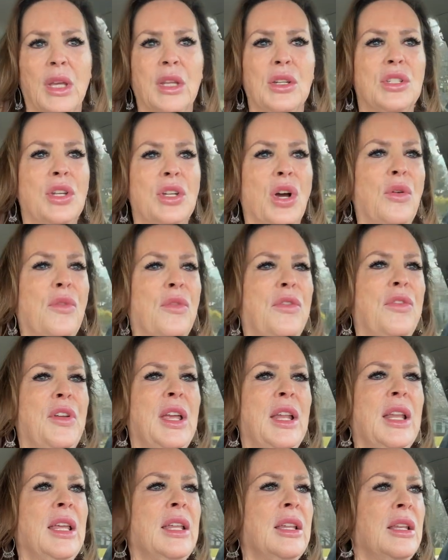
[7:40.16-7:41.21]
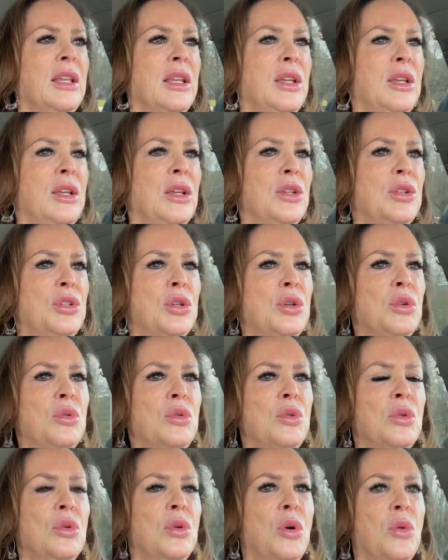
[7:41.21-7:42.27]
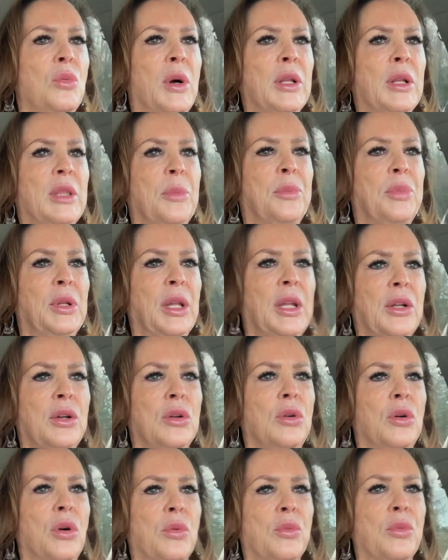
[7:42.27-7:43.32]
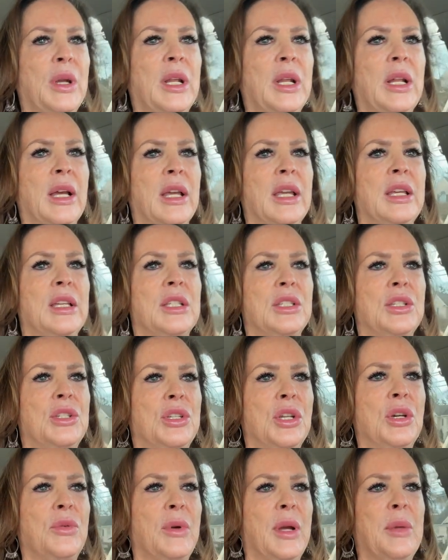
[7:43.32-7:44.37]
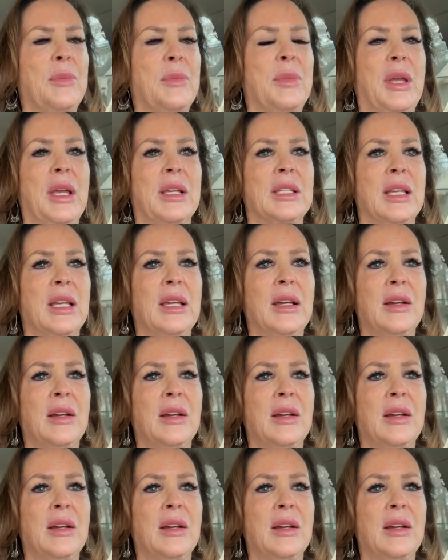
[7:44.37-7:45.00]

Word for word: Don't feed in to what the political arena is doing because